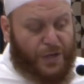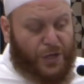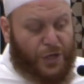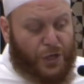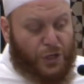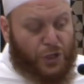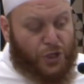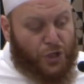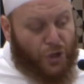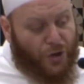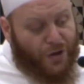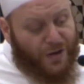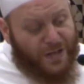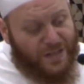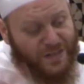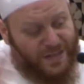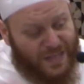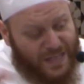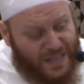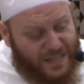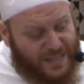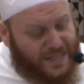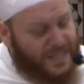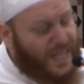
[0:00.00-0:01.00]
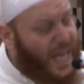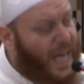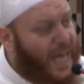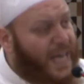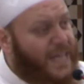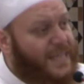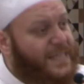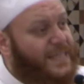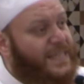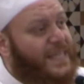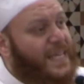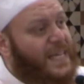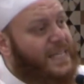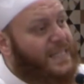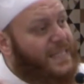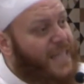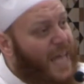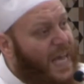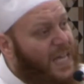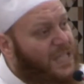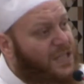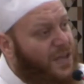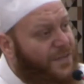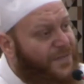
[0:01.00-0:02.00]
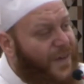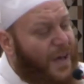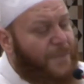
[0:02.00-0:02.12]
during these days of